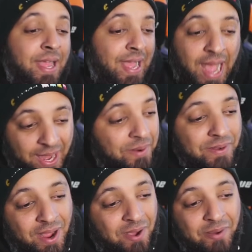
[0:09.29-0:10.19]
I don't
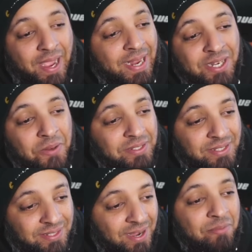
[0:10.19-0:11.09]
know. I know it's
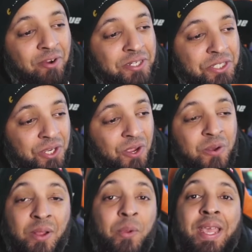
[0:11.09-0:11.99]
somewhere
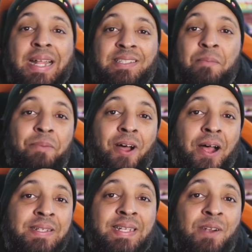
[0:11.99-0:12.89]
soon, and we got some
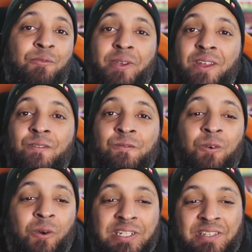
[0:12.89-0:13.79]
positive
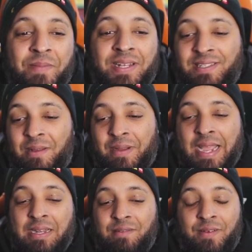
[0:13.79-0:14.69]
reinforcement, some
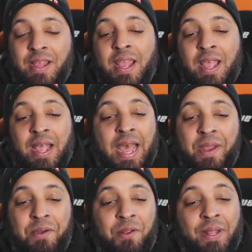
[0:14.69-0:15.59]
kind of, I
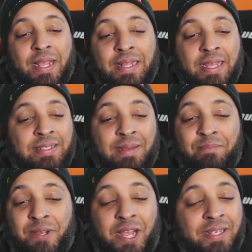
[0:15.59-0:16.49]
don't know, like like some
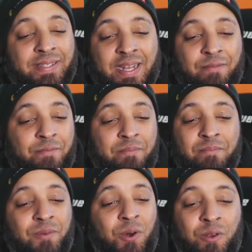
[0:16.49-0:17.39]
positive,
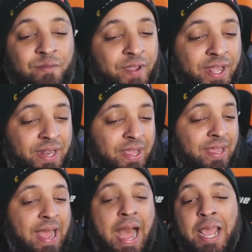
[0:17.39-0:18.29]
motivating,
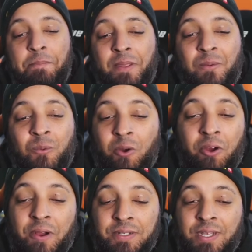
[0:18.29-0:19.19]
hyping
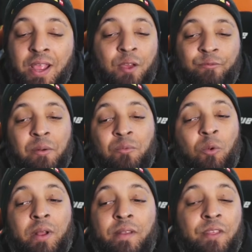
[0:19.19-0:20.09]
words from
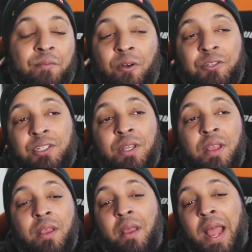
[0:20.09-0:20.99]
one of the most,
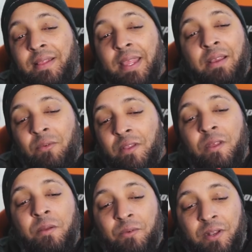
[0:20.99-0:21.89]
I think one of
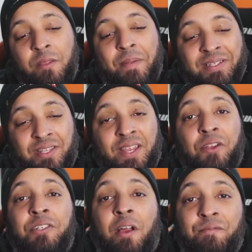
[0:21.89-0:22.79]
the one of the best
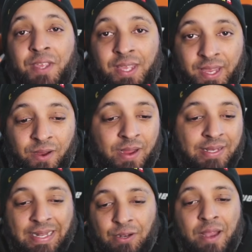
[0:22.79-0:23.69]
leakers of the year, because
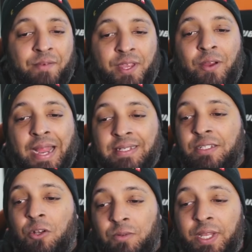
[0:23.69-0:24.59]
I know every year has
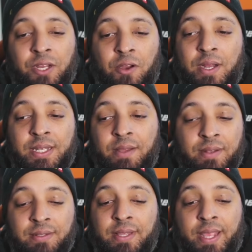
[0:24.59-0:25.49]
its own leaker
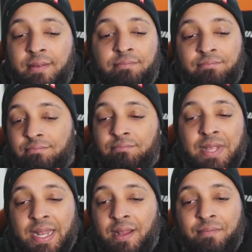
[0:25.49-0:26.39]
and they, they
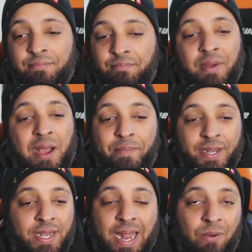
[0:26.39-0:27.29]
kind of pop in
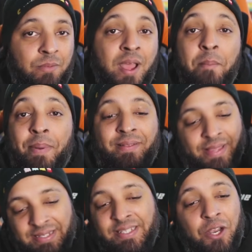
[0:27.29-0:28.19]
and out, but
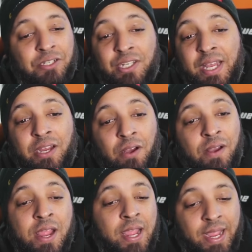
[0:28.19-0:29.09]
this year's leaker
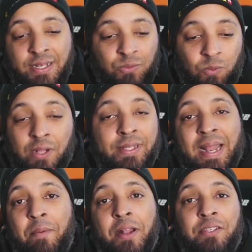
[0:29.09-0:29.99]
is one that
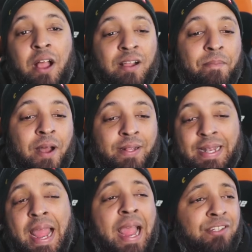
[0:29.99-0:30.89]
I'm going to talk about, and
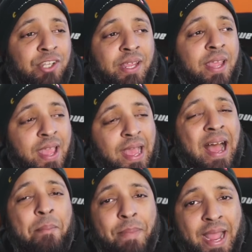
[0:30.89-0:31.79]
I actually
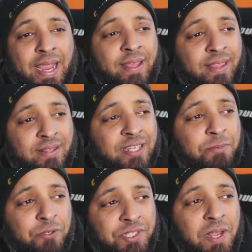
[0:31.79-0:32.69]
I'm backing the, this
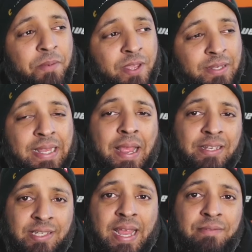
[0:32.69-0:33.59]
person up because I
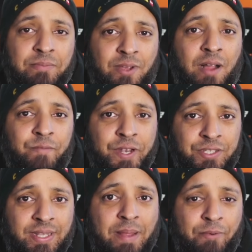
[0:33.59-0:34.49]
actually have some confidence
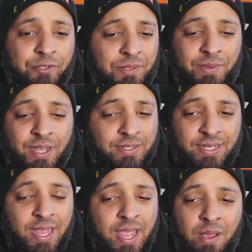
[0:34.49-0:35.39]
in that person because,
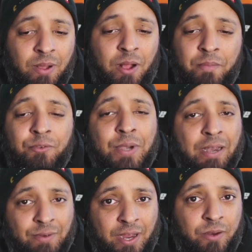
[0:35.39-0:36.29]
well,
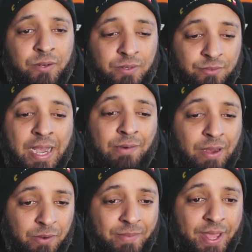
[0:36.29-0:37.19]
track record track
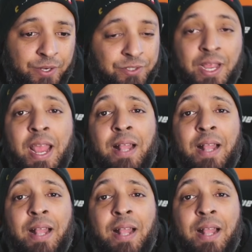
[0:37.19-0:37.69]
record matters.